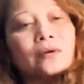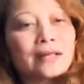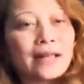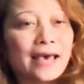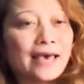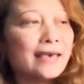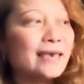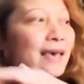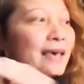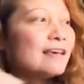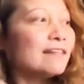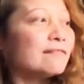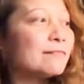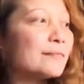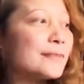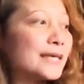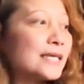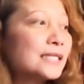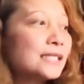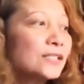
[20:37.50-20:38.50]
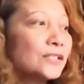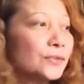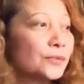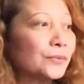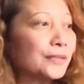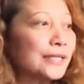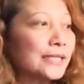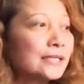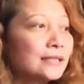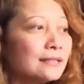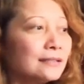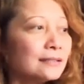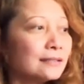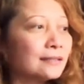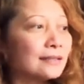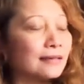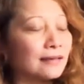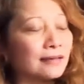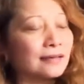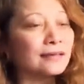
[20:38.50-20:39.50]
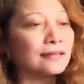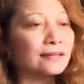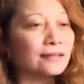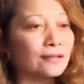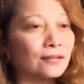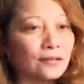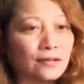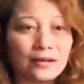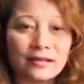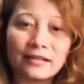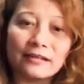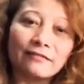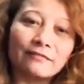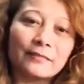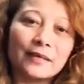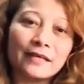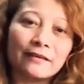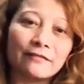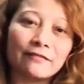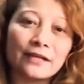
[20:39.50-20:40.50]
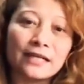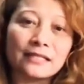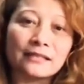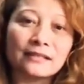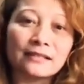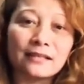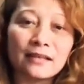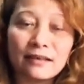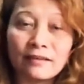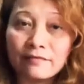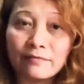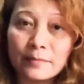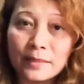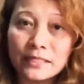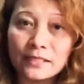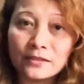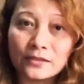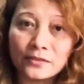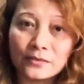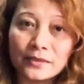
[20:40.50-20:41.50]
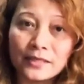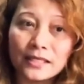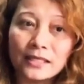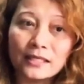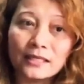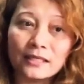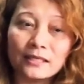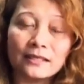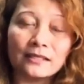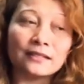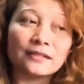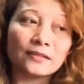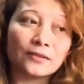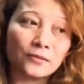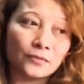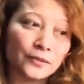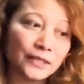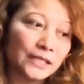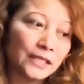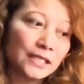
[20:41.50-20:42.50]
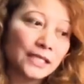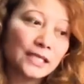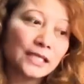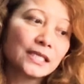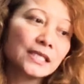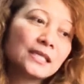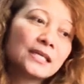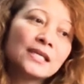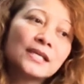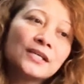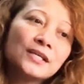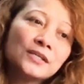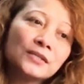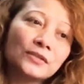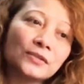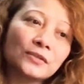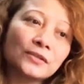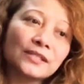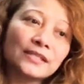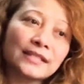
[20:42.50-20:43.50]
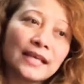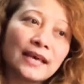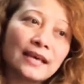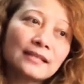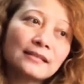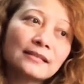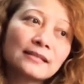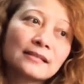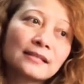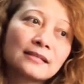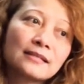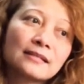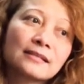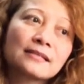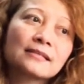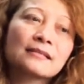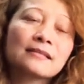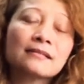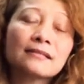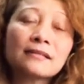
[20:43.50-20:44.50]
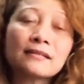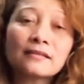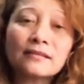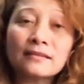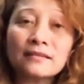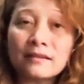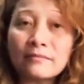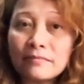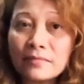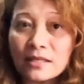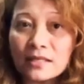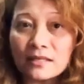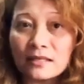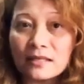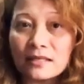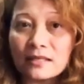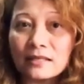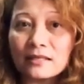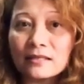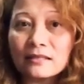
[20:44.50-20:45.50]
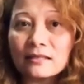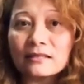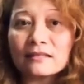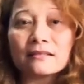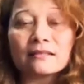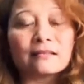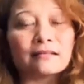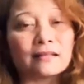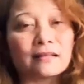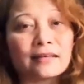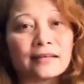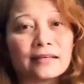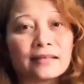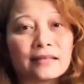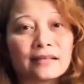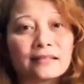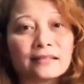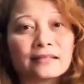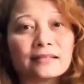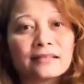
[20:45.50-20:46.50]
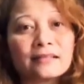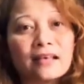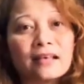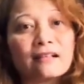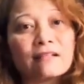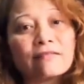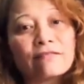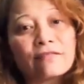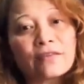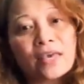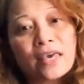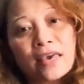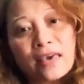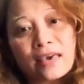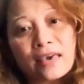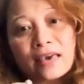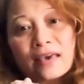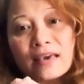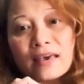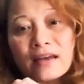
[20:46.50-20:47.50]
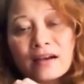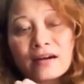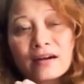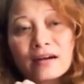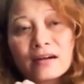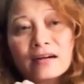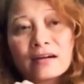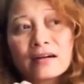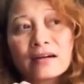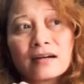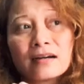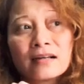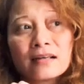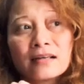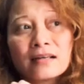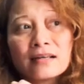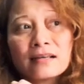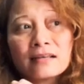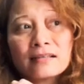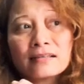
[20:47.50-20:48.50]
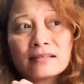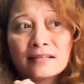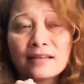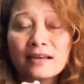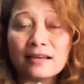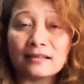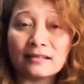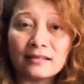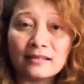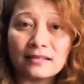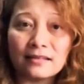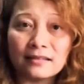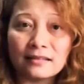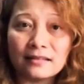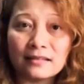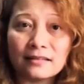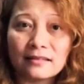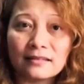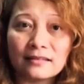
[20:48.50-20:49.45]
What I have been doing, and a lot of my friends have been doing, is really to set something like a self-care technique,